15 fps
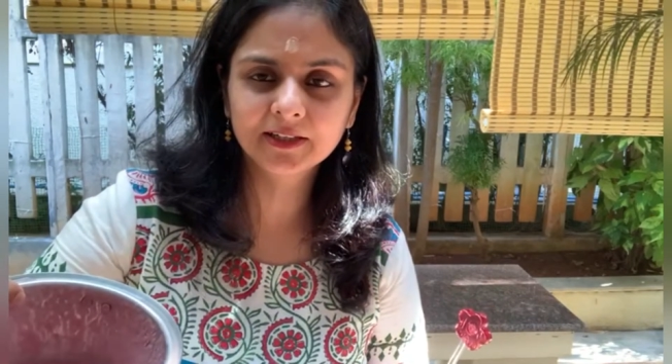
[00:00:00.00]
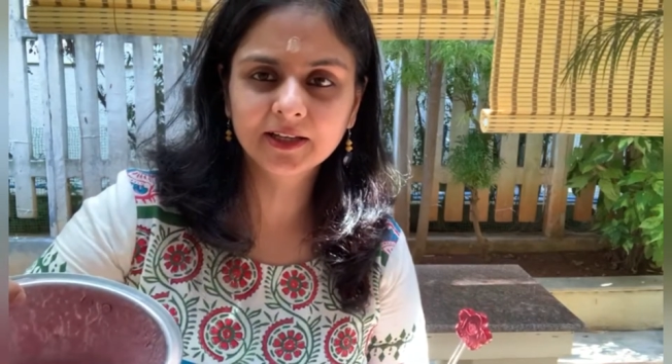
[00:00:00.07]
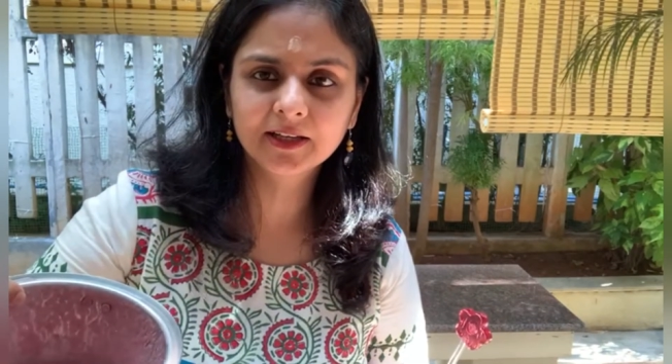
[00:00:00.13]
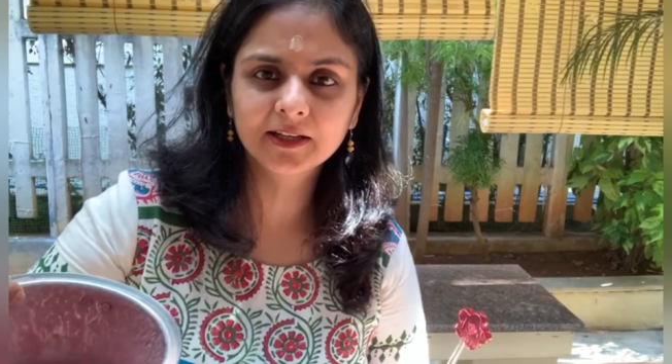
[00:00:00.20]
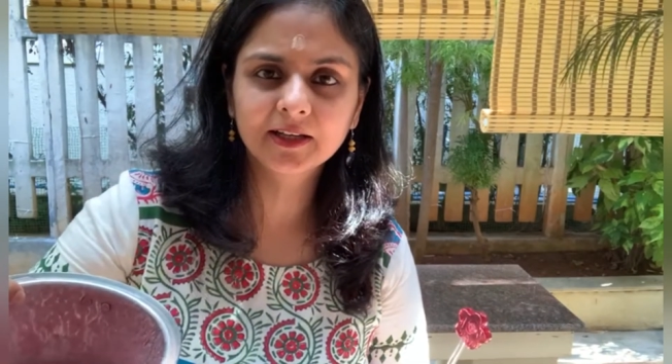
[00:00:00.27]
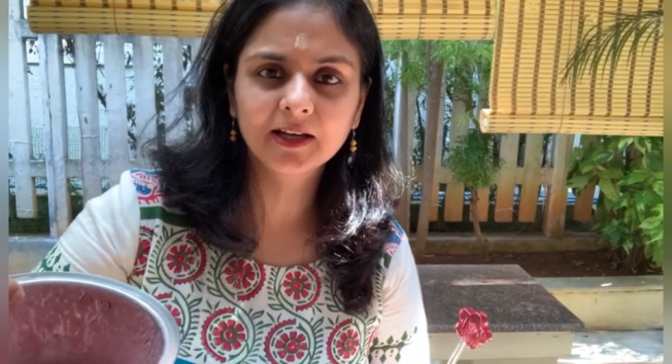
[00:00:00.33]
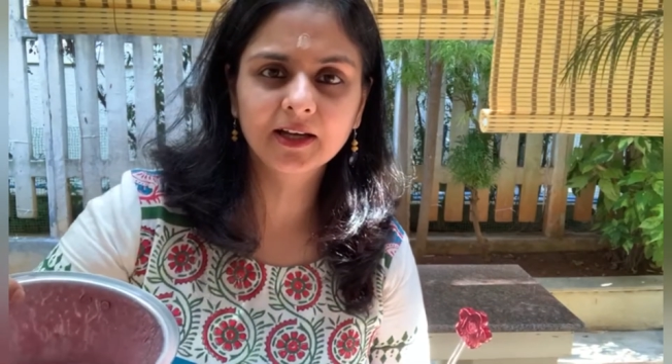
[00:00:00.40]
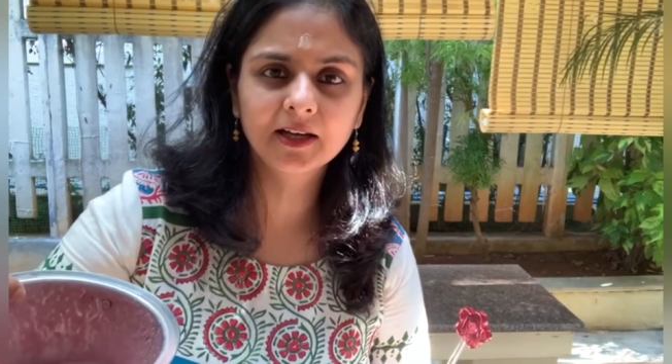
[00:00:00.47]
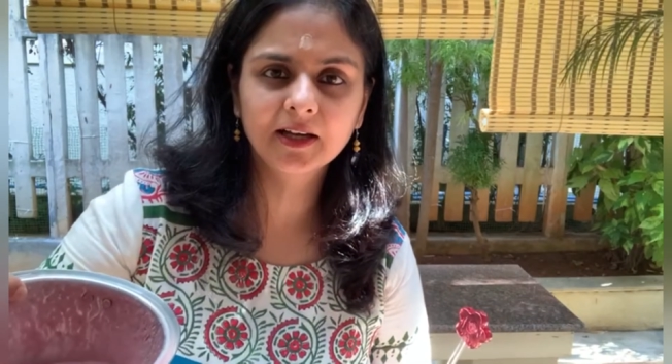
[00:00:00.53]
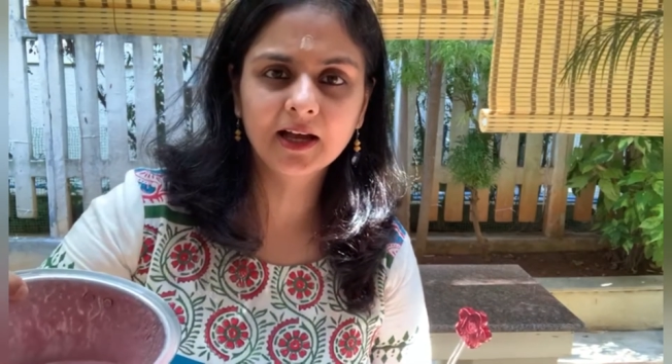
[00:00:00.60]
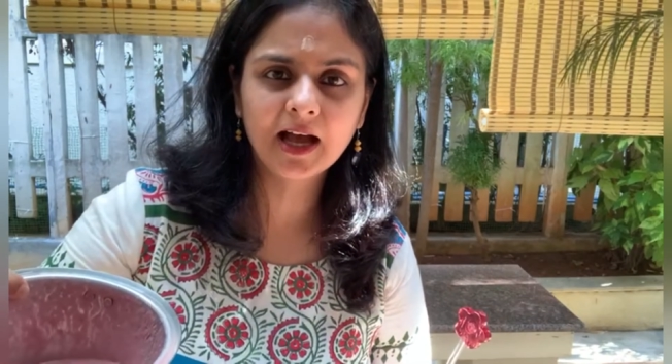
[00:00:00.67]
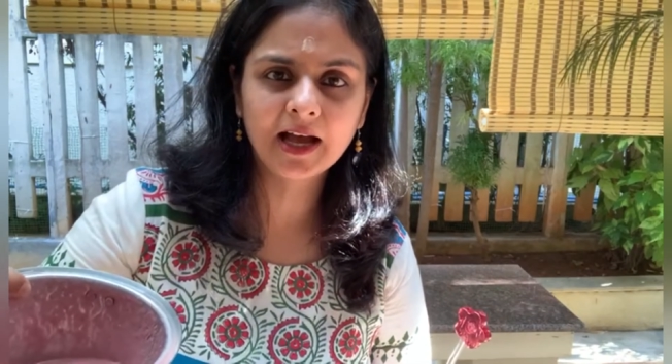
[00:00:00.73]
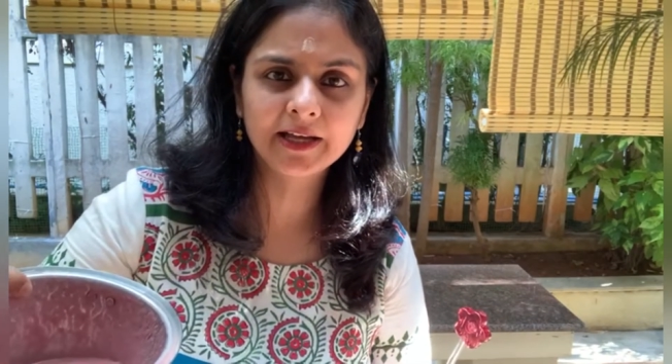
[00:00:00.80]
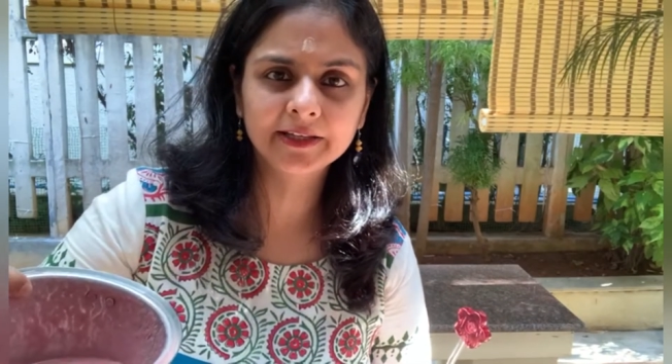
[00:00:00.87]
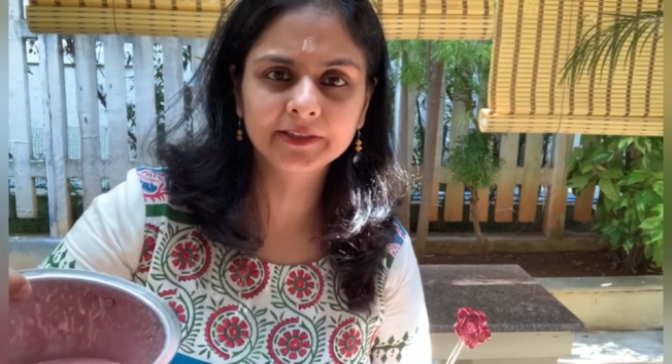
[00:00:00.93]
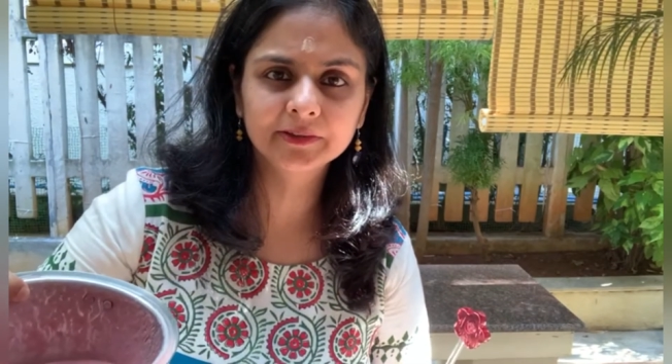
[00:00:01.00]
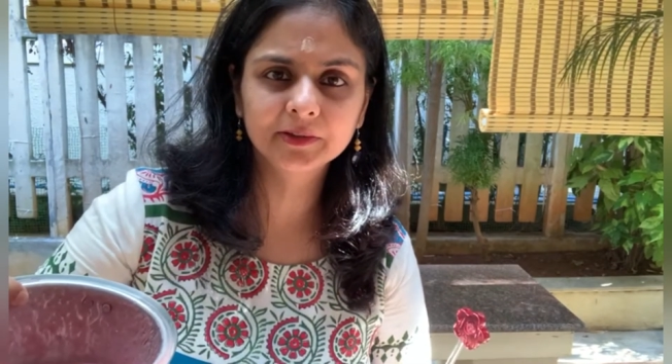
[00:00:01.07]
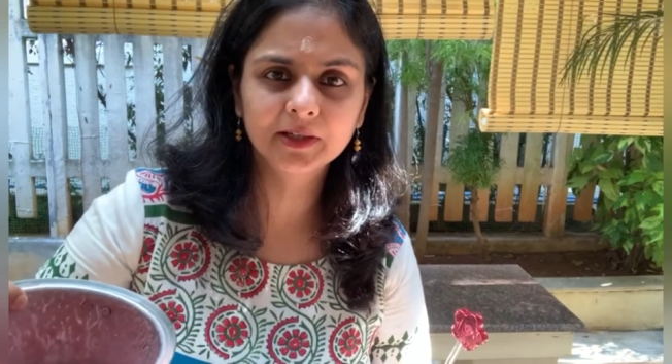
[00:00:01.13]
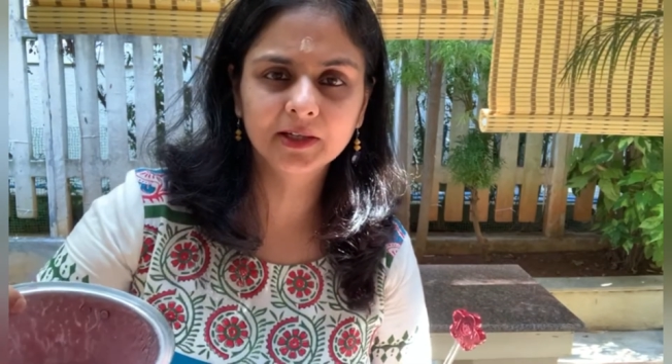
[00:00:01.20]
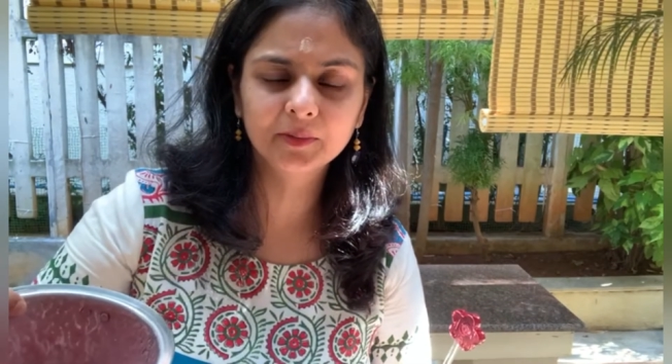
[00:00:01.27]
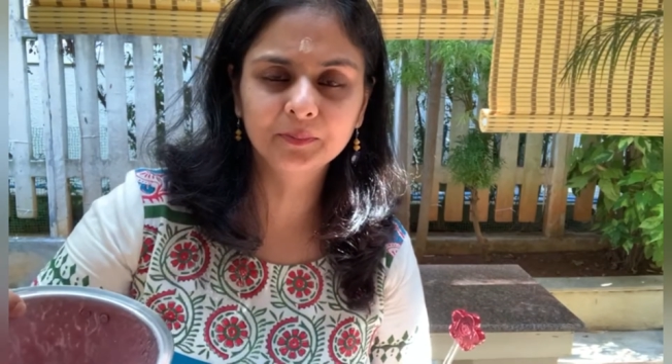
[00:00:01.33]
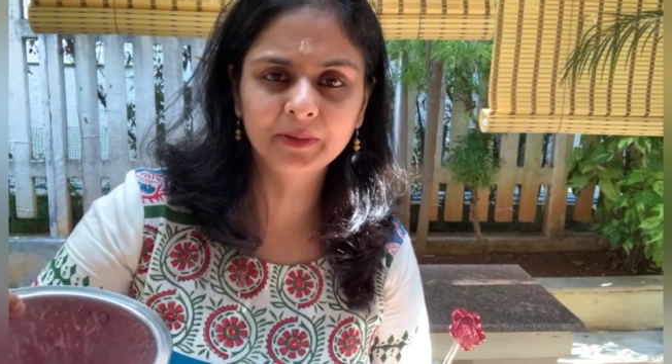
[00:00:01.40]
a high
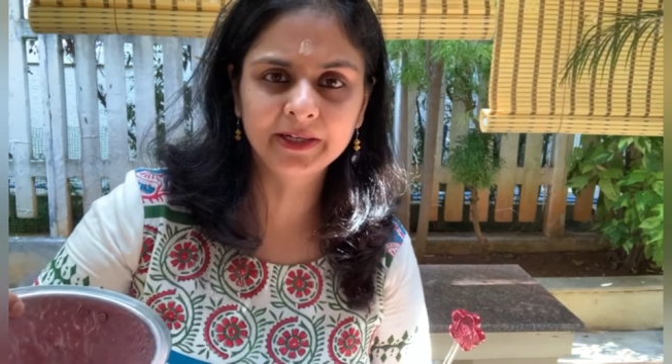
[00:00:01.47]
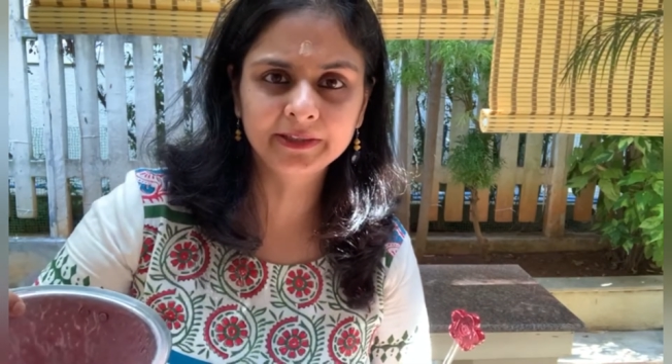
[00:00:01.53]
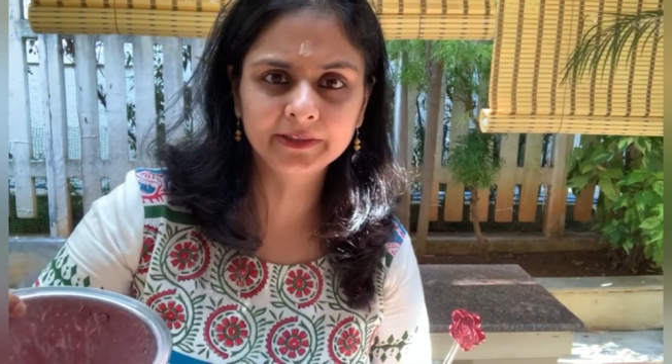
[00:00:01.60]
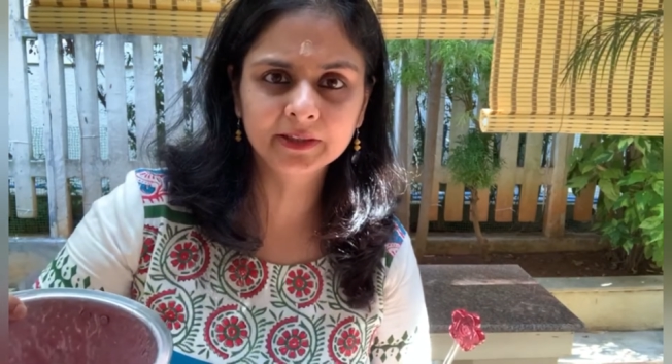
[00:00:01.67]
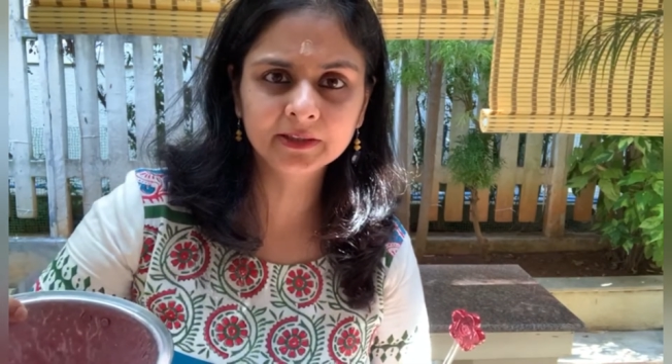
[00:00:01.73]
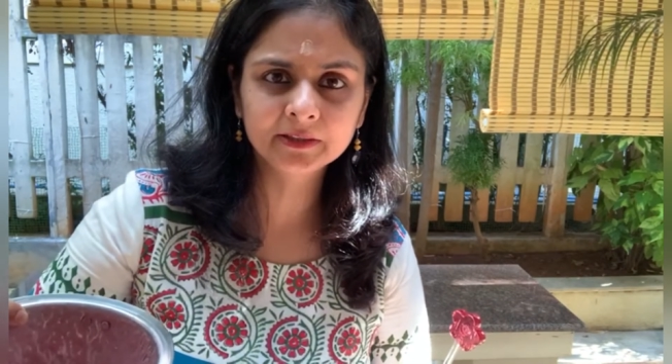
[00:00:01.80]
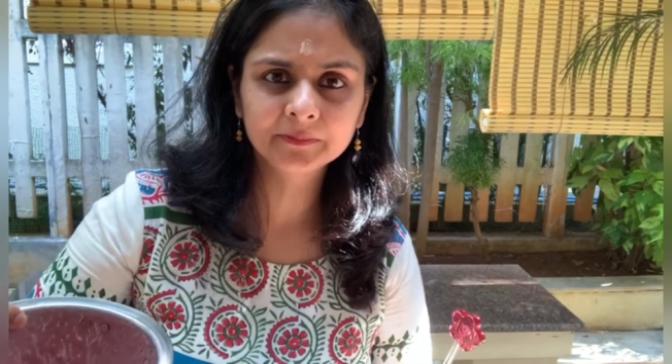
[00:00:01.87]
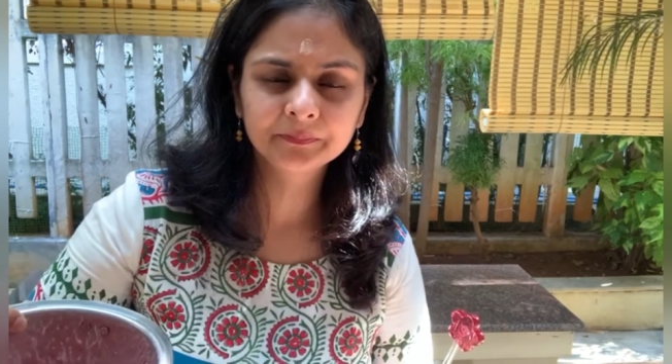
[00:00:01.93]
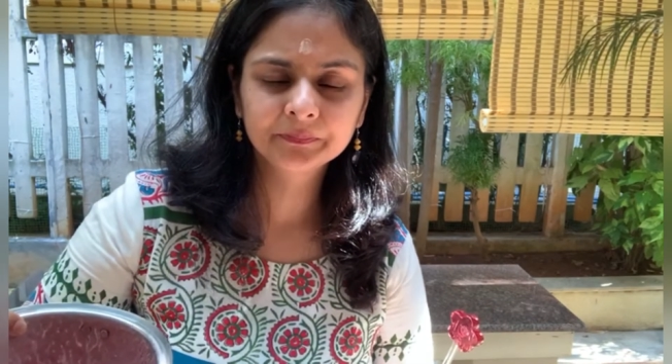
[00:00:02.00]
blender,